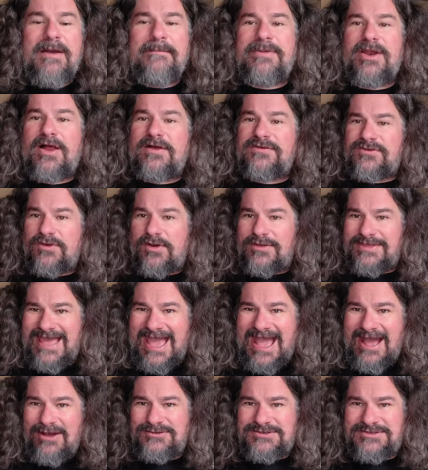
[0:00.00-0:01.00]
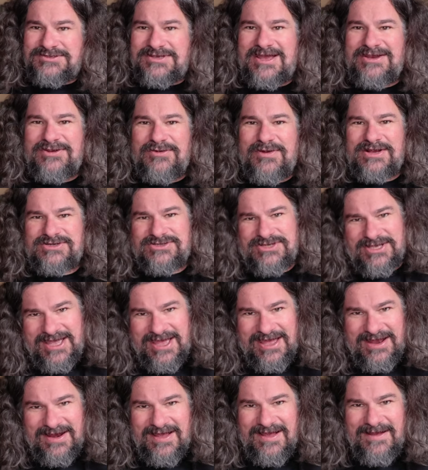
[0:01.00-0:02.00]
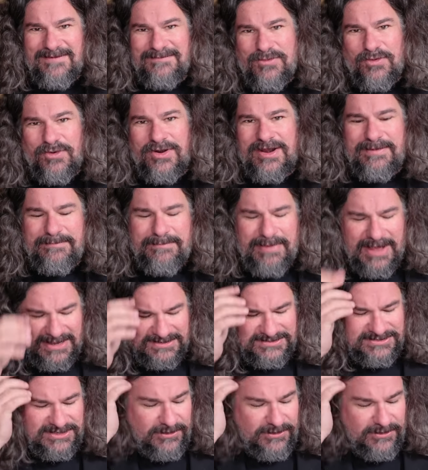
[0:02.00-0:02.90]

but also on the outside you actually get more impact.